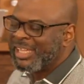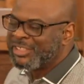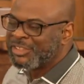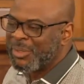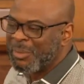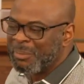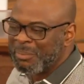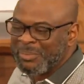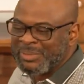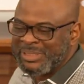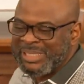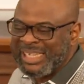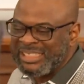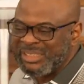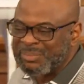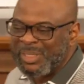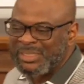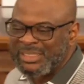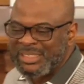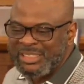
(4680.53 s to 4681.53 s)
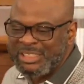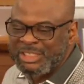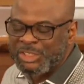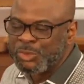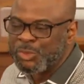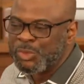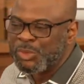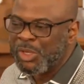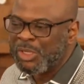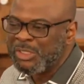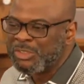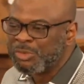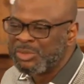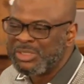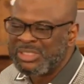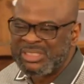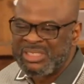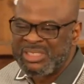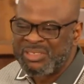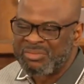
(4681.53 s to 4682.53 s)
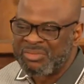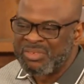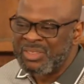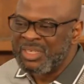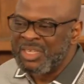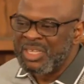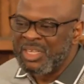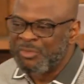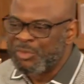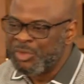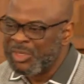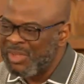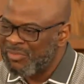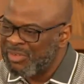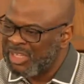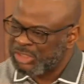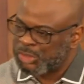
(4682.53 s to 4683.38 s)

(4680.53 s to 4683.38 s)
are some text messages you will not receive if you never